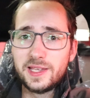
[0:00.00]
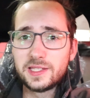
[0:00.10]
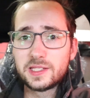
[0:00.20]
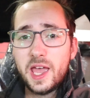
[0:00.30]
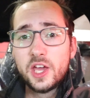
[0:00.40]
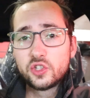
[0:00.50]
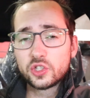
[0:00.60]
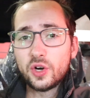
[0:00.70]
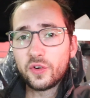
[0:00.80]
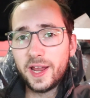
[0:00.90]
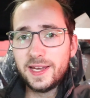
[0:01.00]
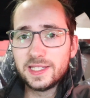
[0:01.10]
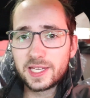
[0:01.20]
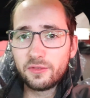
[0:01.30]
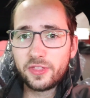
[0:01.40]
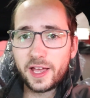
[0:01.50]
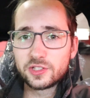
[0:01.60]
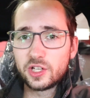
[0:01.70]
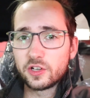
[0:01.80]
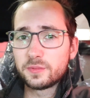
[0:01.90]
is just over eighty-seven
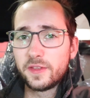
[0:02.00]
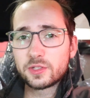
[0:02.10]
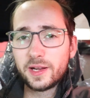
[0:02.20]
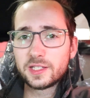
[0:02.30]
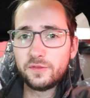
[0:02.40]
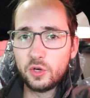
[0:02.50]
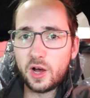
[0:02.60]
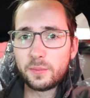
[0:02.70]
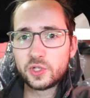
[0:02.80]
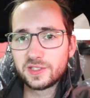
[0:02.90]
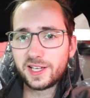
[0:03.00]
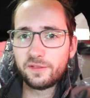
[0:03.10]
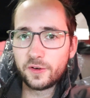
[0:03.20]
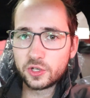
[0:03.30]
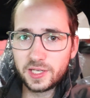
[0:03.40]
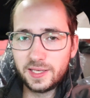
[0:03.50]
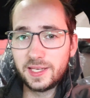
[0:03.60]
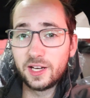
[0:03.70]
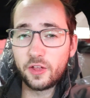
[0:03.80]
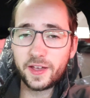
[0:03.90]
thousand dollars, but this one has a few options like a first aid
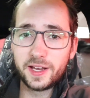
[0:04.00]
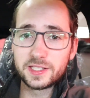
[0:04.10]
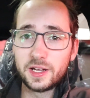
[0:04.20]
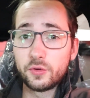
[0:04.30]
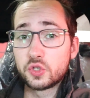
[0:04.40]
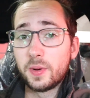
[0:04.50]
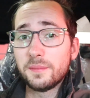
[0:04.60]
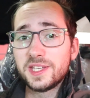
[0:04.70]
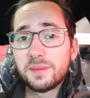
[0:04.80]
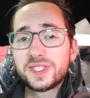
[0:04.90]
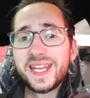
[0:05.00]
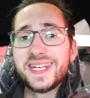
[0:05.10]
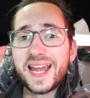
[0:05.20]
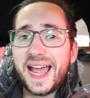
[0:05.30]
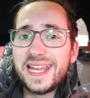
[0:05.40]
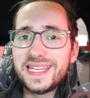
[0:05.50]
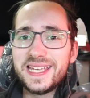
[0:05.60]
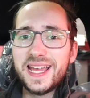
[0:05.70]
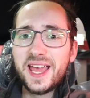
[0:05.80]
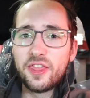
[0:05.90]
kit and all that kind of stuff, which bumps it up to
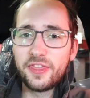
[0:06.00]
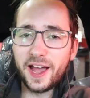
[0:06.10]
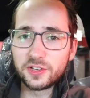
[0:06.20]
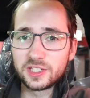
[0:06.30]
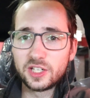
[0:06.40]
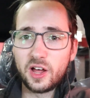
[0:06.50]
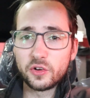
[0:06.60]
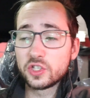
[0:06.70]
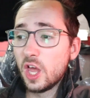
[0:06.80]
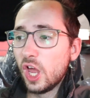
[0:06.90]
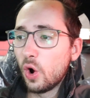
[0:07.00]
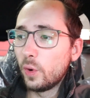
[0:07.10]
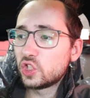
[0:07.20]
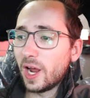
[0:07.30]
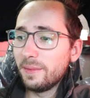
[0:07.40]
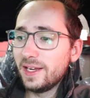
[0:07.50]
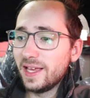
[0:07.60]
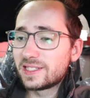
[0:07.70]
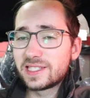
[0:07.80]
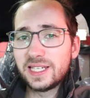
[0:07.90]
ninety thousand dollars, which I mean,
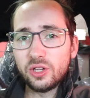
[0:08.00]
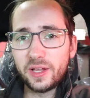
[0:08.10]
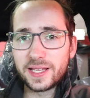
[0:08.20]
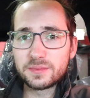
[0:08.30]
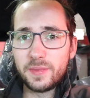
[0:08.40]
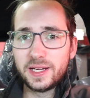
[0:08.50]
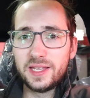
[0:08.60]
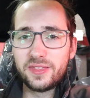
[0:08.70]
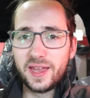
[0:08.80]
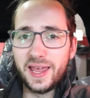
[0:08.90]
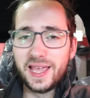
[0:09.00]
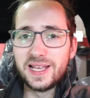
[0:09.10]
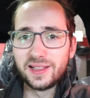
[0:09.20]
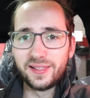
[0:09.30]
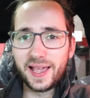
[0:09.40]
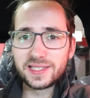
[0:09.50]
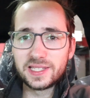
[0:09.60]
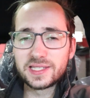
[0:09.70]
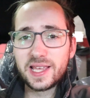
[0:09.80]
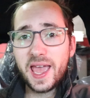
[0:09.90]
it's still less money than a
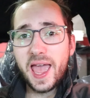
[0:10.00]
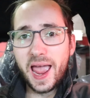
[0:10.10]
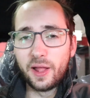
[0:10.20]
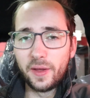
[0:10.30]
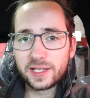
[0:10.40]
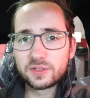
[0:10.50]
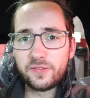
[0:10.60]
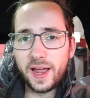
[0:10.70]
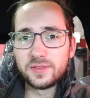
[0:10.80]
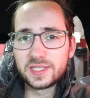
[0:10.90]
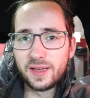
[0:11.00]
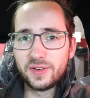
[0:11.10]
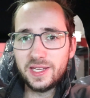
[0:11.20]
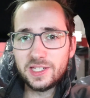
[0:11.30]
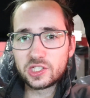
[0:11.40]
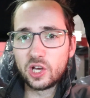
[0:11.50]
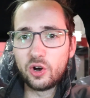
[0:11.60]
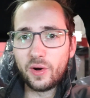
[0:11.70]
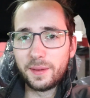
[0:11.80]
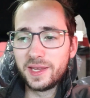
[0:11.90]
Lexus L X five seventy.
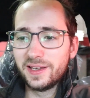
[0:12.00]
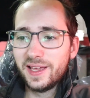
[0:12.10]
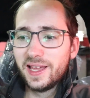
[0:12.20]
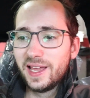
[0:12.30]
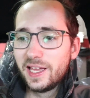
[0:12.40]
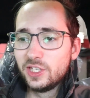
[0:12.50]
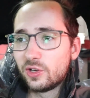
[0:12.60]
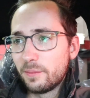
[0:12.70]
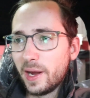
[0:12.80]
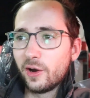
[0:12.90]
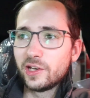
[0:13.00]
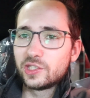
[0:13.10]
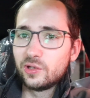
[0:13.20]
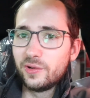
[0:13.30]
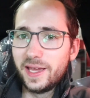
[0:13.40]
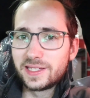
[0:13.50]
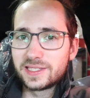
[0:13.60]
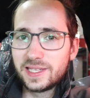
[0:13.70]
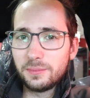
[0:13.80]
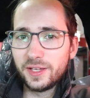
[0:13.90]
So I mean, you compare it to its
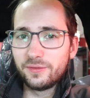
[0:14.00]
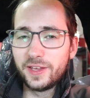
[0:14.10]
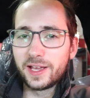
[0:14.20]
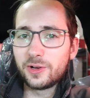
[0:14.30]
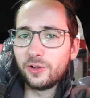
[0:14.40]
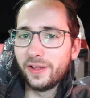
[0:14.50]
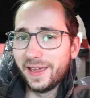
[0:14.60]
sibling vehicle